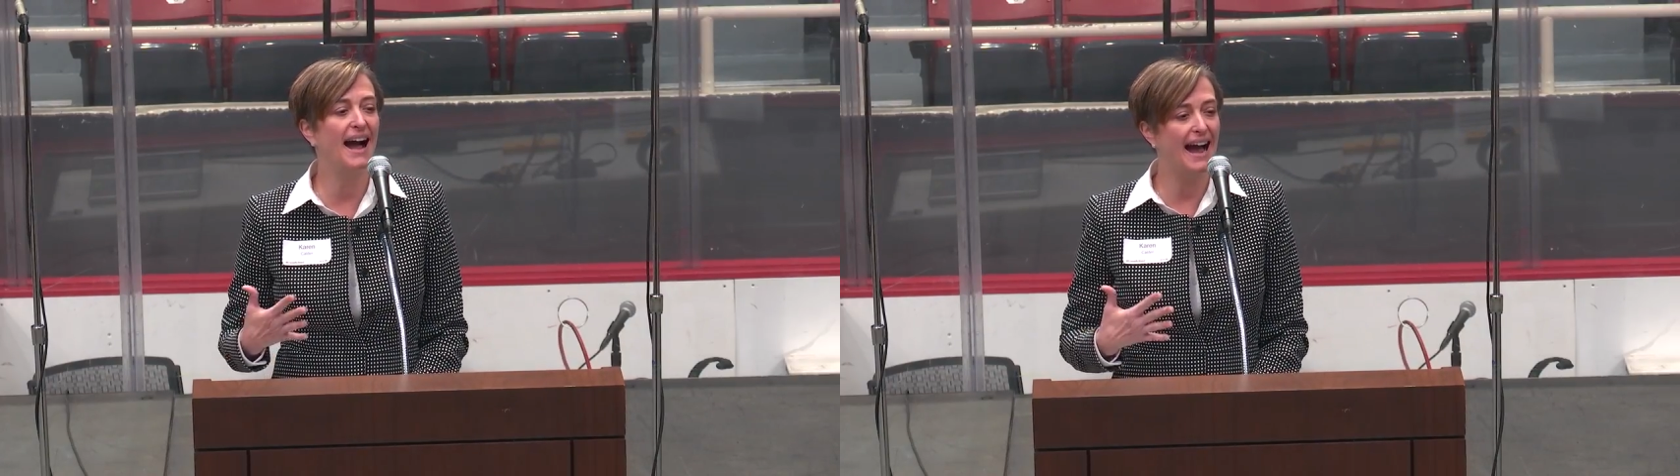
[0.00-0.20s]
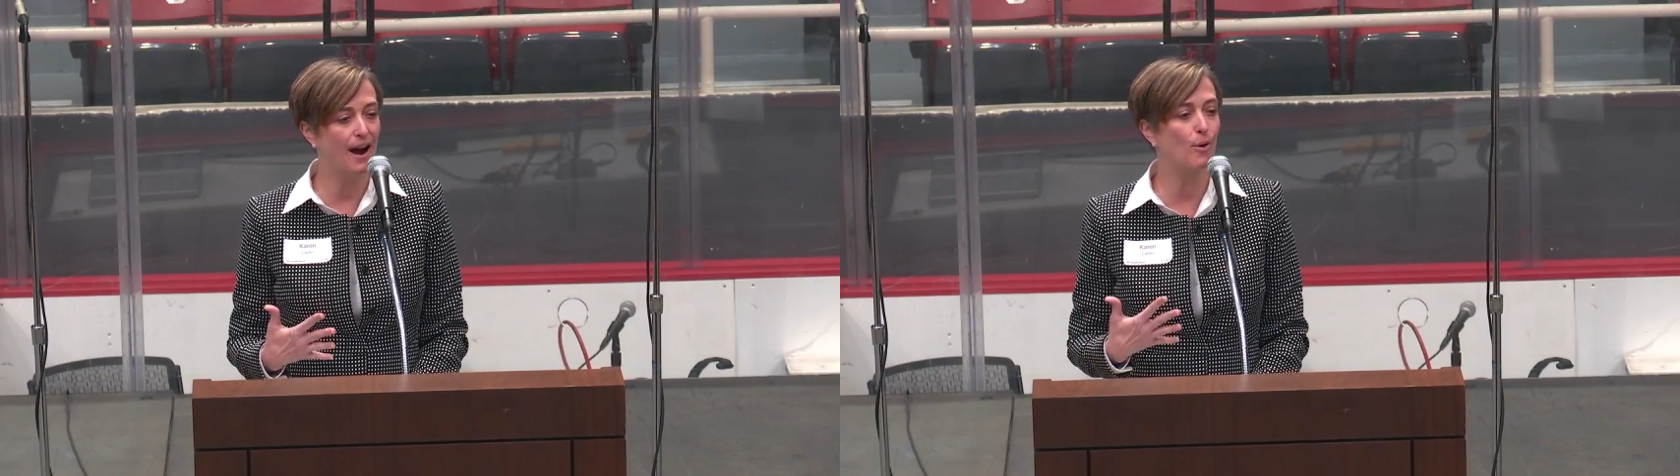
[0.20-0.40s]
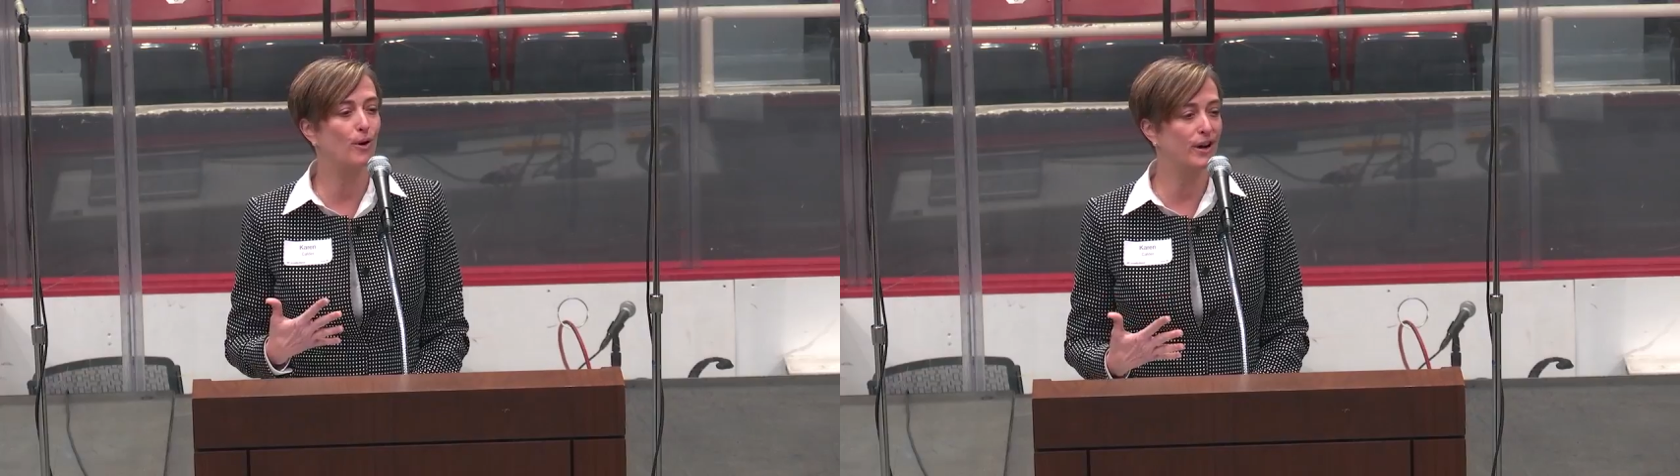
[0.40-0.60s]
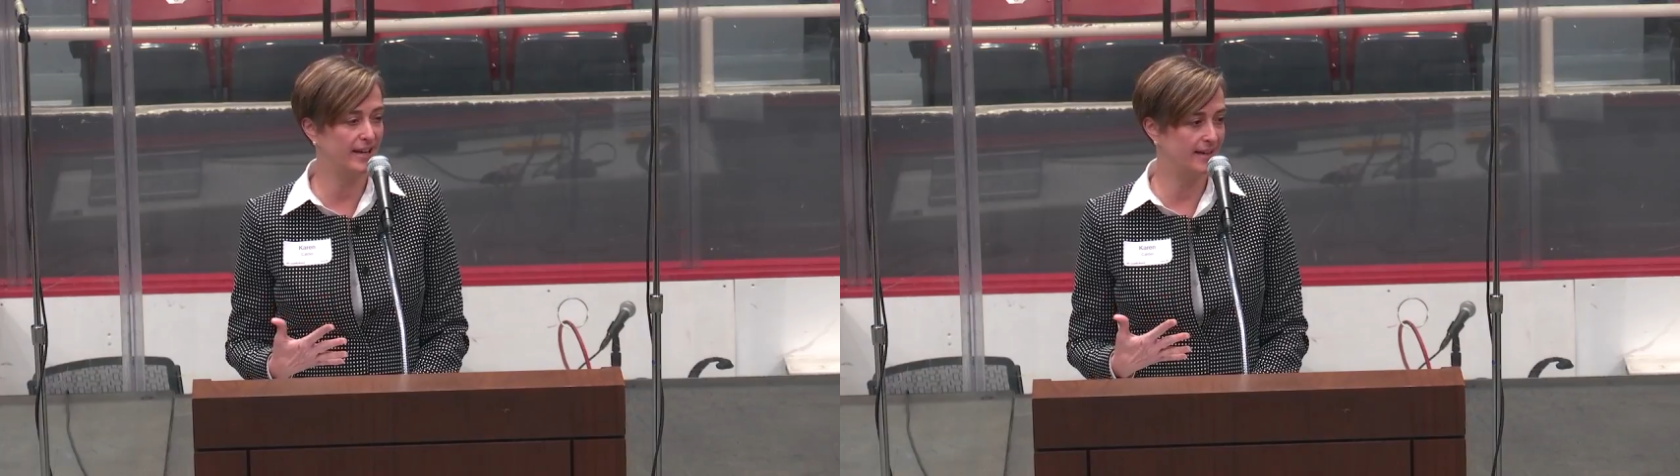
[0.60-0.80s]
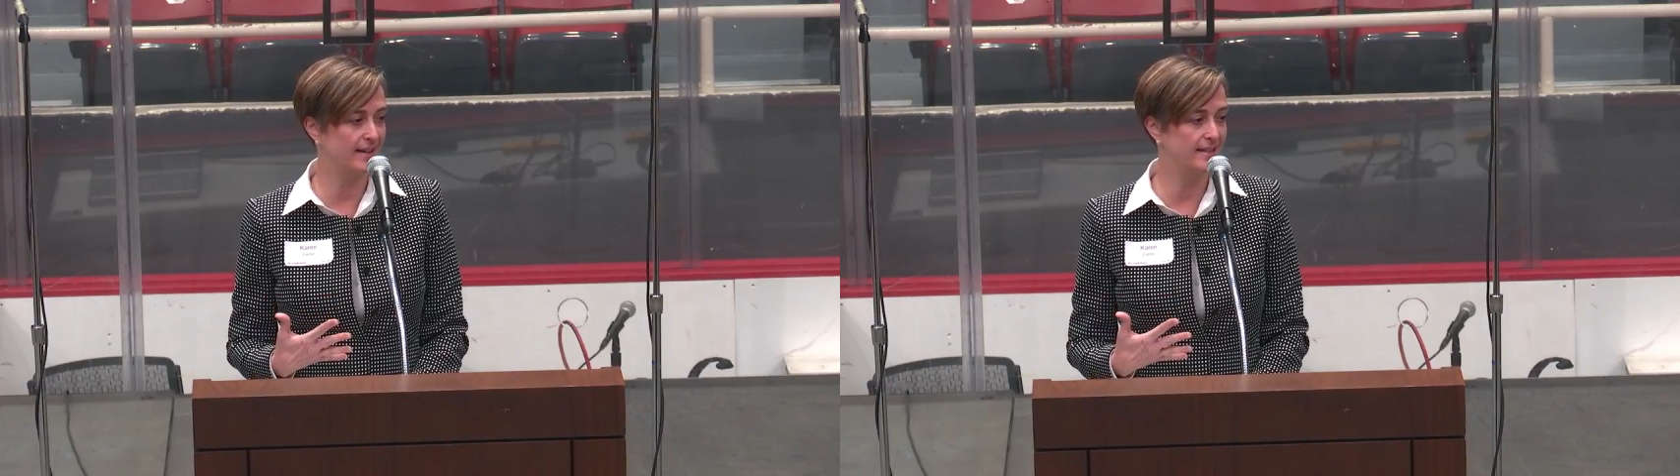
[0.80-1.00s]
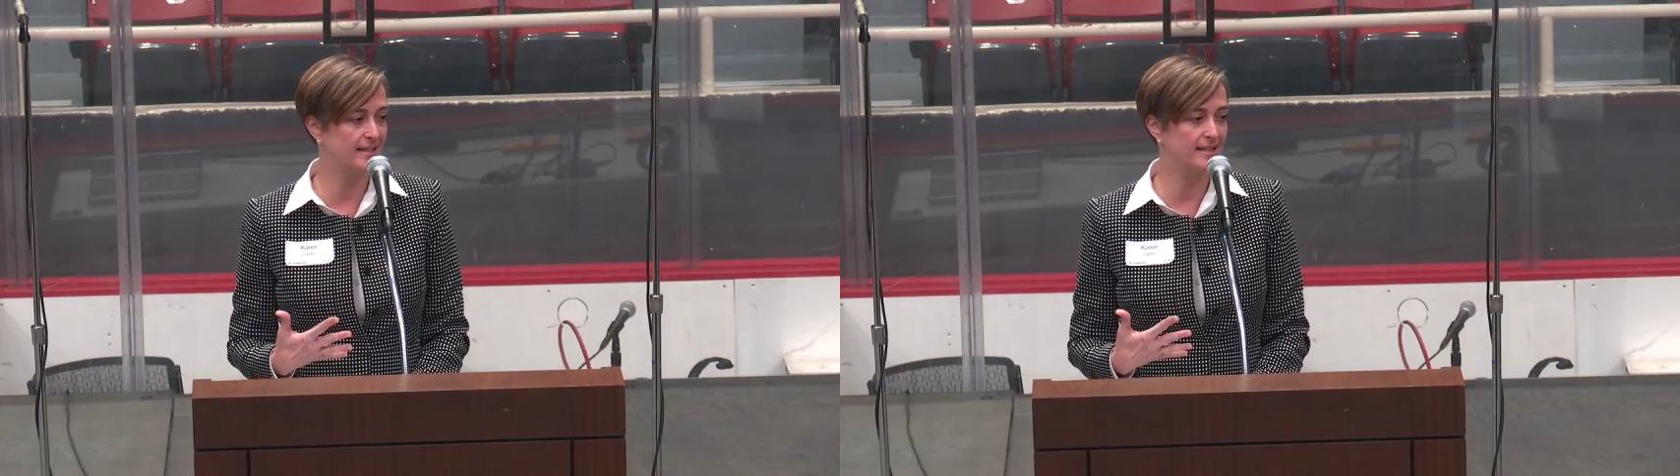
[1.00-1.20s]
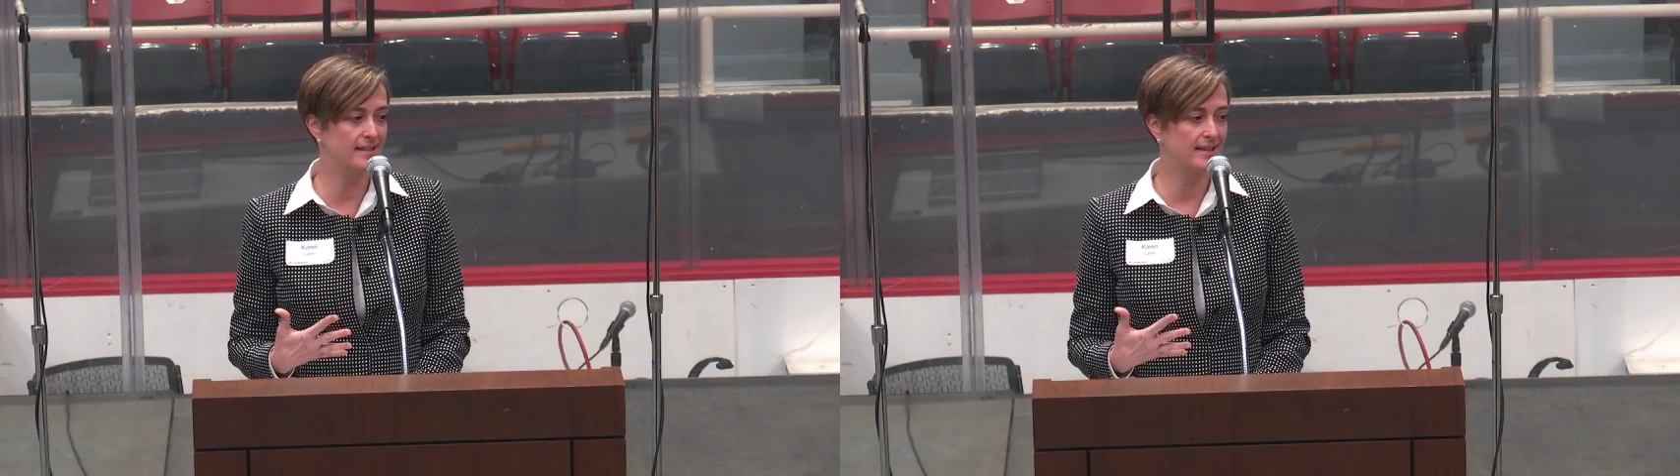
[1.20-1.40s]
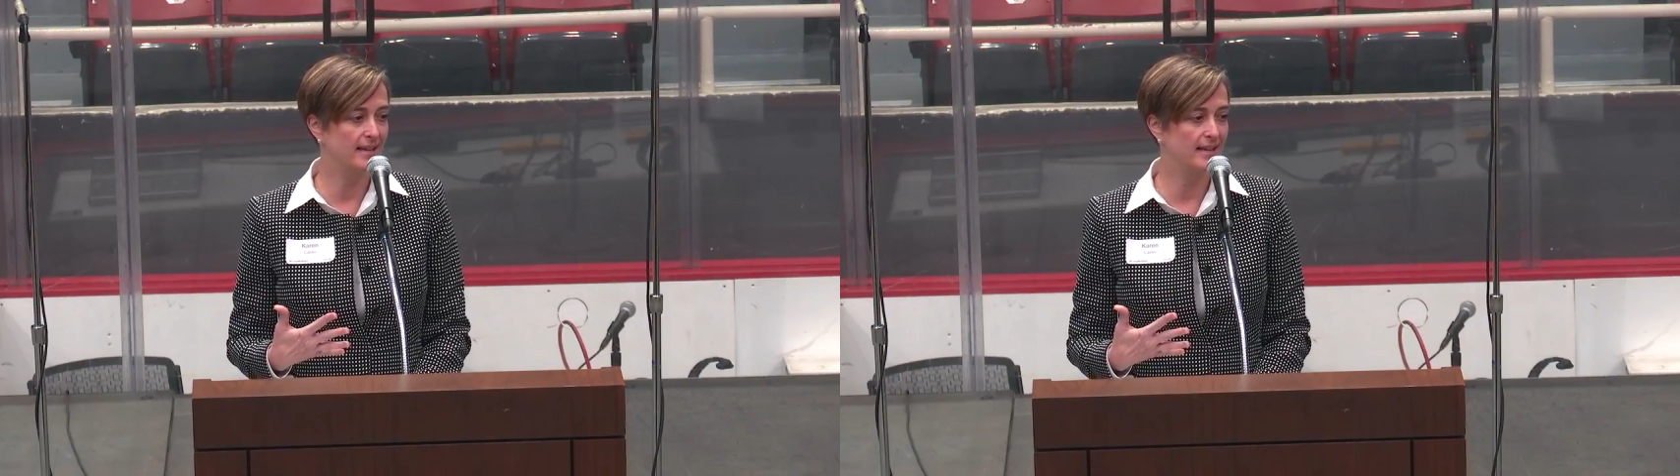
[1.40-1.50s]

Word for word: our kids